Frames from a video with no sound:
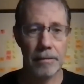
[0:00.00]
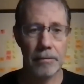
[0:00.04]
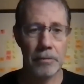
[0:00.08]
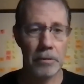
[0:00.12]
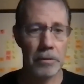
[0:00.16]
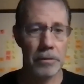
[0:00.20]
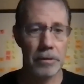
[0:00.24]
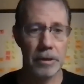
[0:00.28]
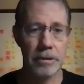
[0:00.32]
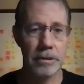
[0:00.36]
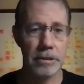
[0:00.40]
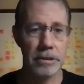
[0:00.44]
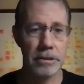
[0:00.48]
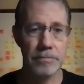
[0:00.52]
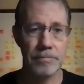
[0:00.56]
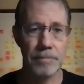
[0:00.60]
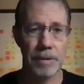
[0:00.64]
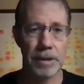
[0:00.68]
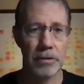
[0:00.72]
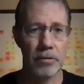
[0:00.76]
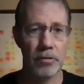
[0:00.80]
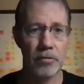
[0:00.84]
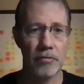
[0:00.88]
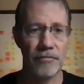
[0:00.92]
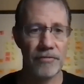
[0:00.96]
this is
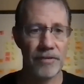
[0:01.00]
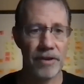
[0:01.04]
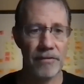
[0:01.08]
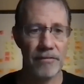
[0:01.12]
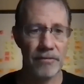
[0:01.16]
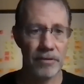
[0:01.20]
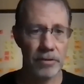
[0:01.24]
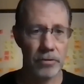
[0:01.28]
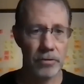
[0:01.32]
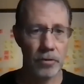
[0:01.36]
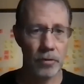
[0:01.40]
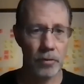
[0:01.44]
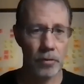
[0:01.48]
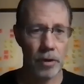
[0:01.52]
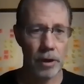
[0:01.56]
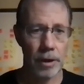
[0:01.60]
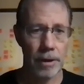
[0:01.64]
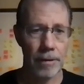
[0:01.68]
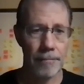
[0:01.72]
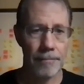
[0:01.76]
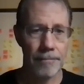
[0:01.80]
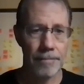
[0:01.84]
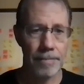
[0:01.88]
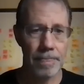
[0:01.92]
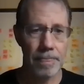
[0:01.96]
my new favorite
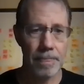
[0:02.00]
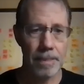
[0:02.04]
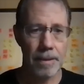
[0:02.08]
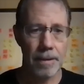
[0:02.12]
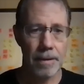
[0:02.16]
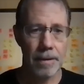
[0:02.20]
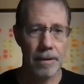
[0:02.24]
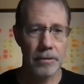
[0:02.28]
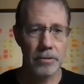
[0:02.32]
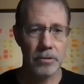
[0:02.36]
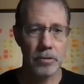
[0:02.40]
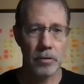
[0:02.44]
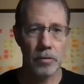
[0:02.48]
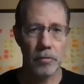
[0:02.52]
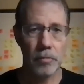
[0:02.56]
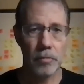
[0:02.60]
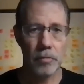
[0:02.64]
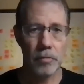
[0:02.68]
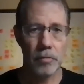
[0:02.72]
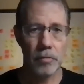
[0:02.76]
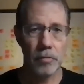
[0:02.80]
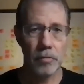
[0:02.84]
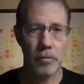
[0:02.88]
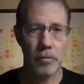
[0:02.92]
toy. So here's the